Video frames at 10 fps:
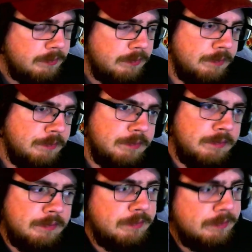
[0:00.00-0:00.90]

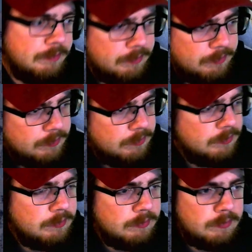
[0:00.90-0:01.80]

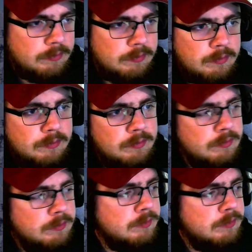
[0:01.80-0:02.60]
[no speech]